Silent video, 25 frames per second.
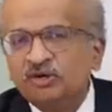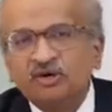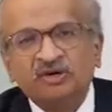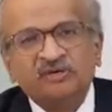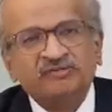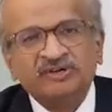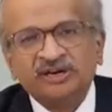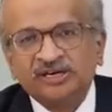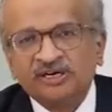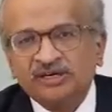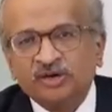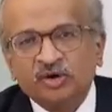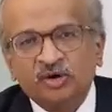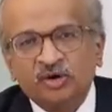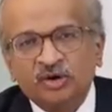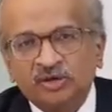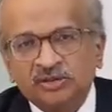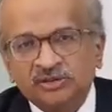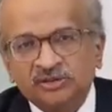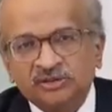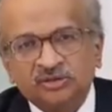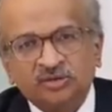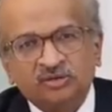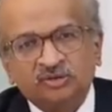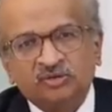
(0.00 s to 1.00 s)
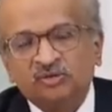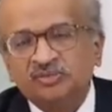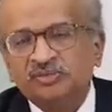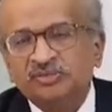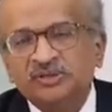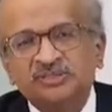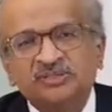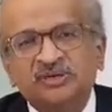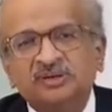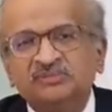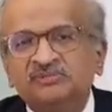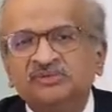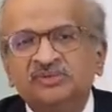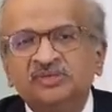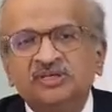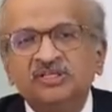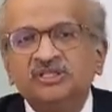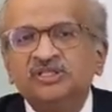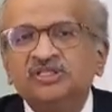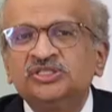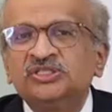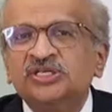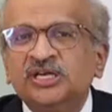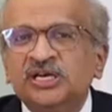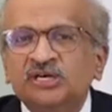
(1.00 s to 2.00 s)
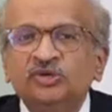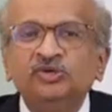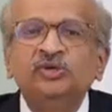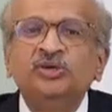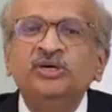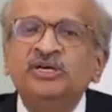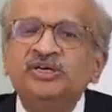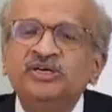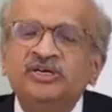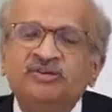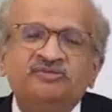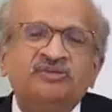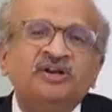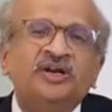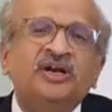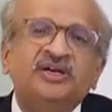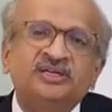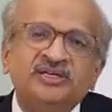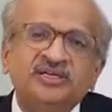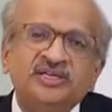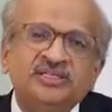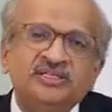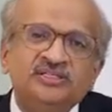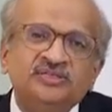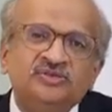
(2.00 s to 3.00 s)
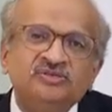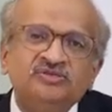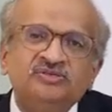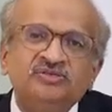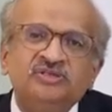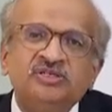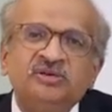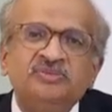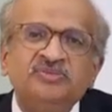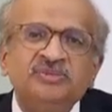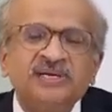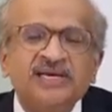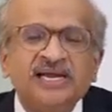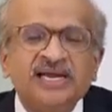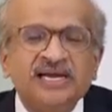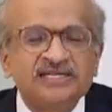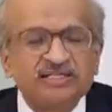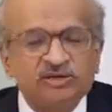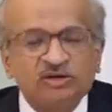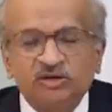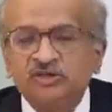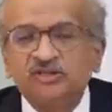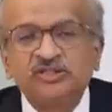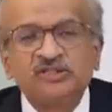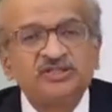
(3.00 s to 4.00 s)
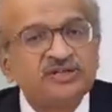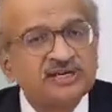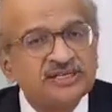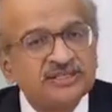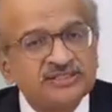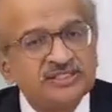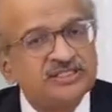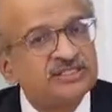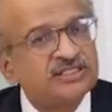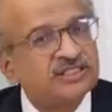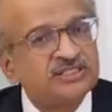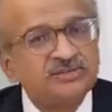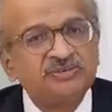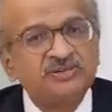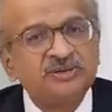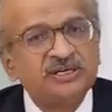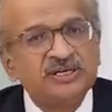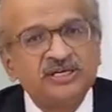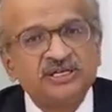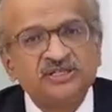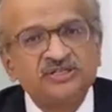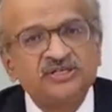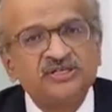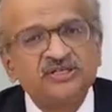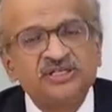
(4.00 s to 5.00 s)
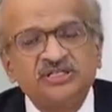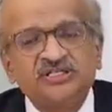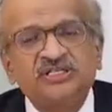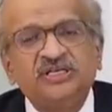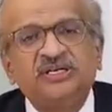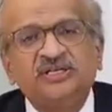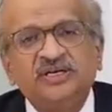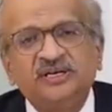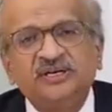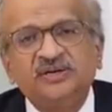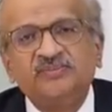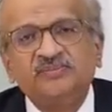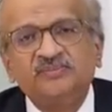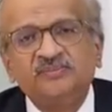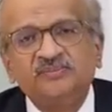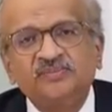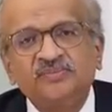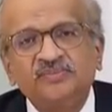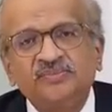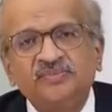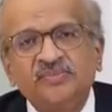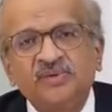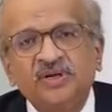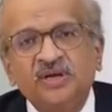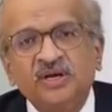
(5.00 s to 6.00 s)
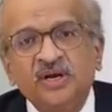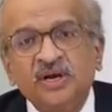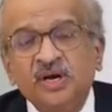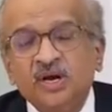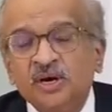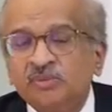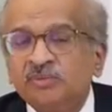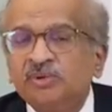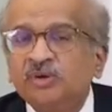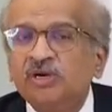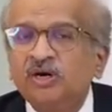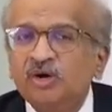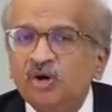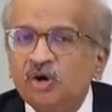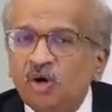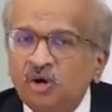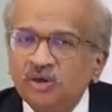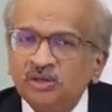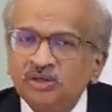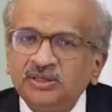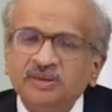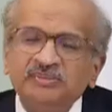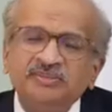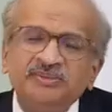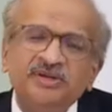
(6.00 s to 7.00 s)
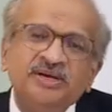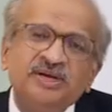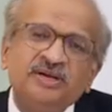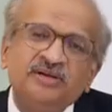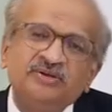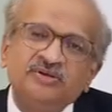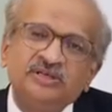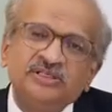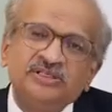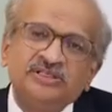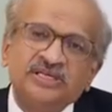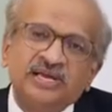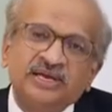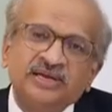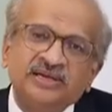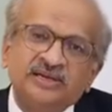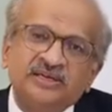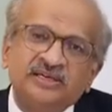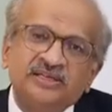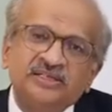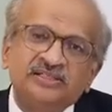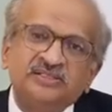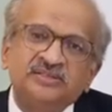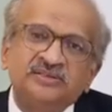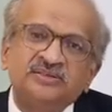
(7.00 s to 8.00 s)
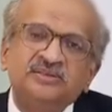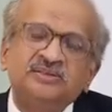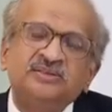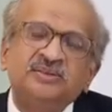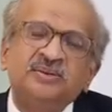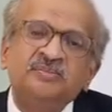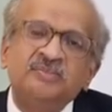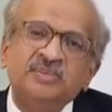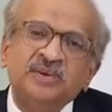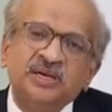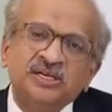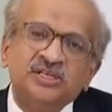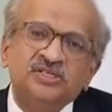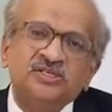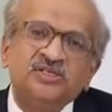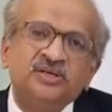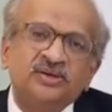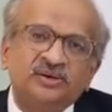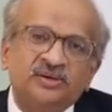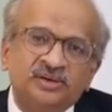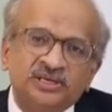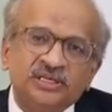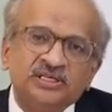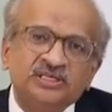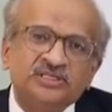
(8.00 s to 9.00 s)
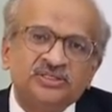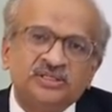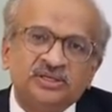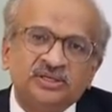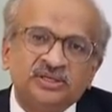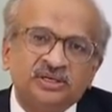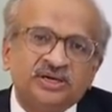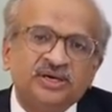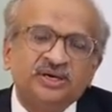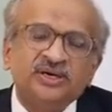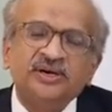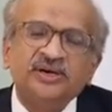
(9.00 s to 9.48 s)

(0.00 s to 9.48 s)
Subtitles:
or a weight loss, or could be some scheduling difficulties which have been, or stresses experienced recently. But a long term irregular cycles, the major reason in